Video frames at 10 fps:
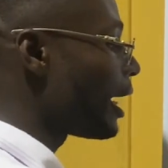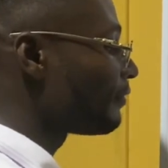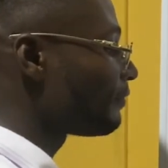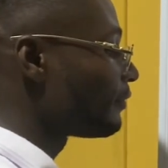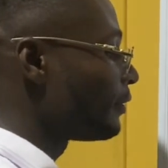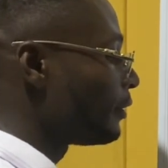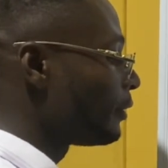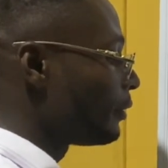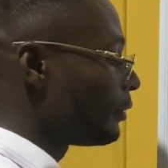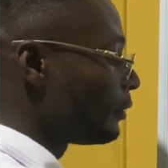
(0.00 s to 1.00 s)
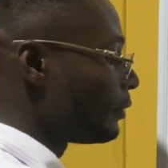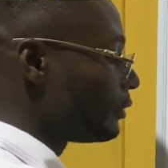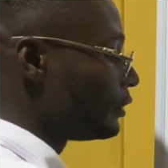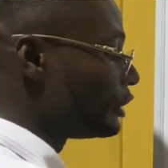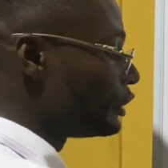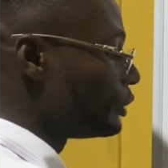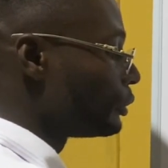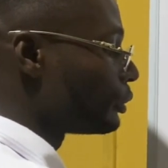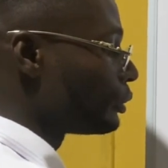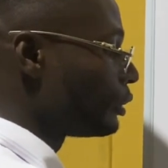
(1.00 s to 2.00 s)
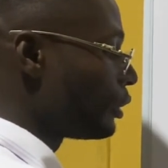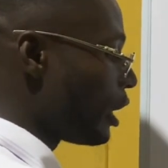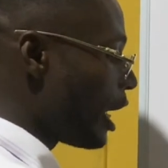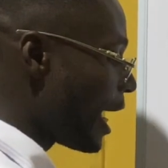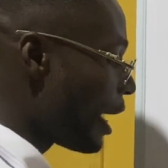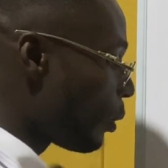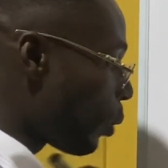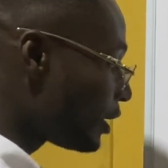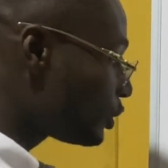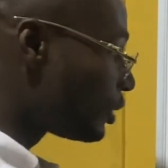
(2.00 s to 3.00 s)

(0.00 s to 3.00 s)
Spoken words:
half du. And once